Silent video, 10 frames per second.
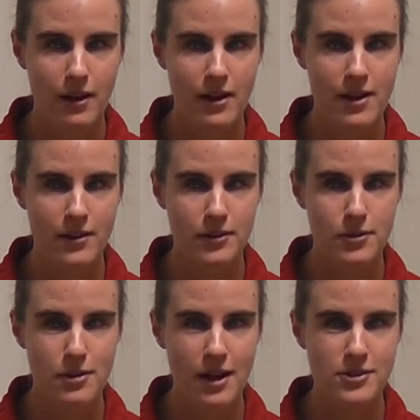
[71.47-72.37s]
In
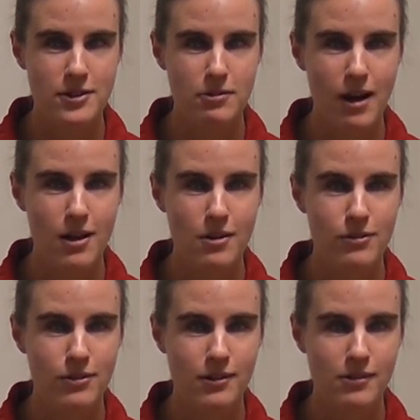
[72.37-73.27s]

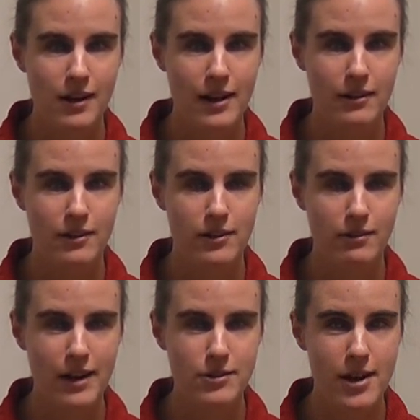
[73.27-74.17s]
2012, when I
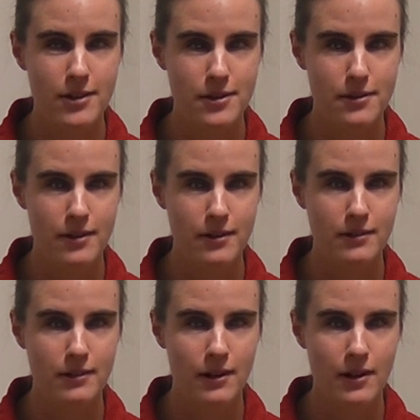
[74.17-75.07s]
graduated the